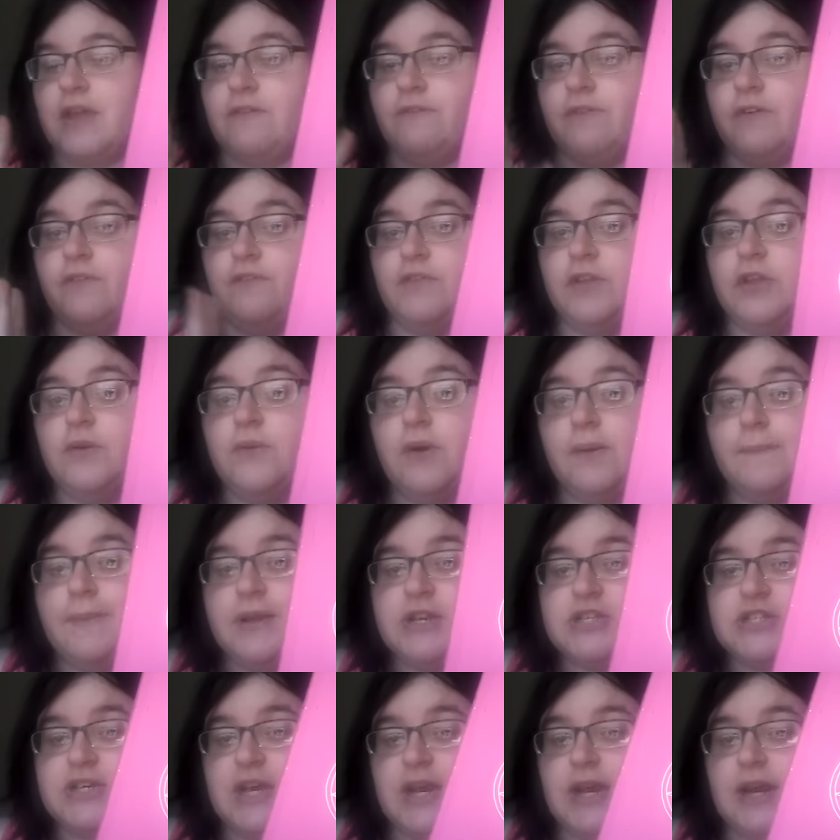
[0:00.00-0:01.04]
a review on
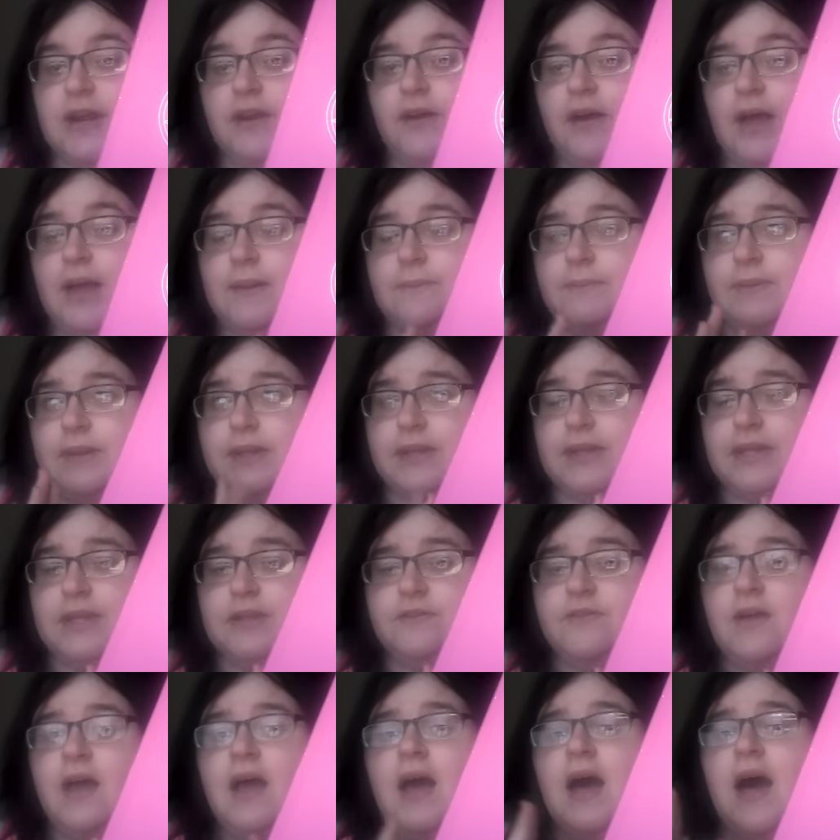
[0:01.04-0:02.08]
my channel, I
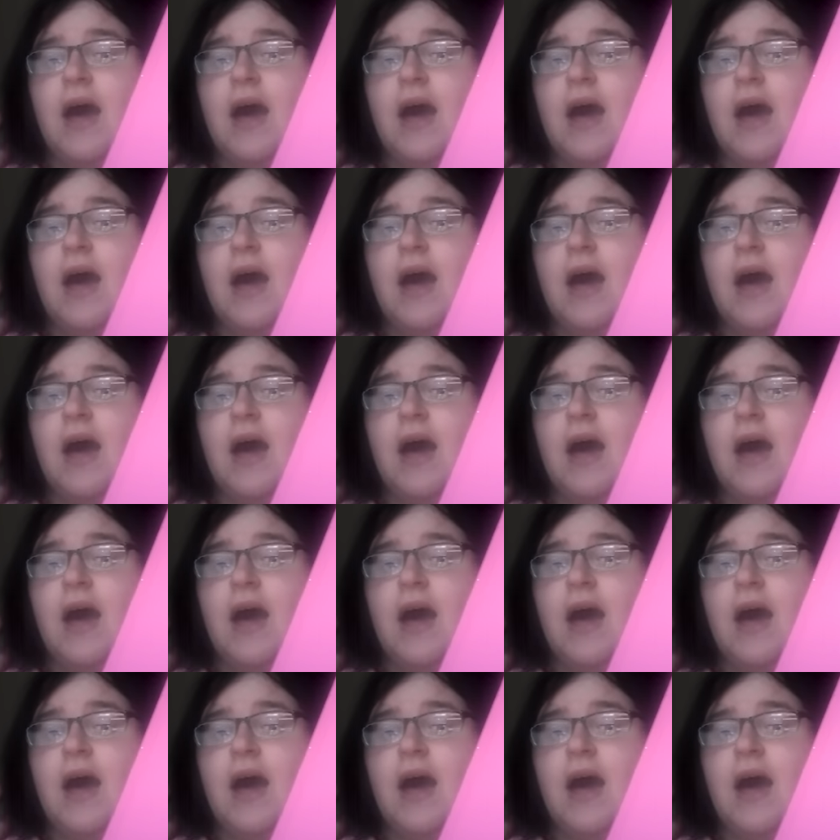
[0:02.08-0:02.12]
believe.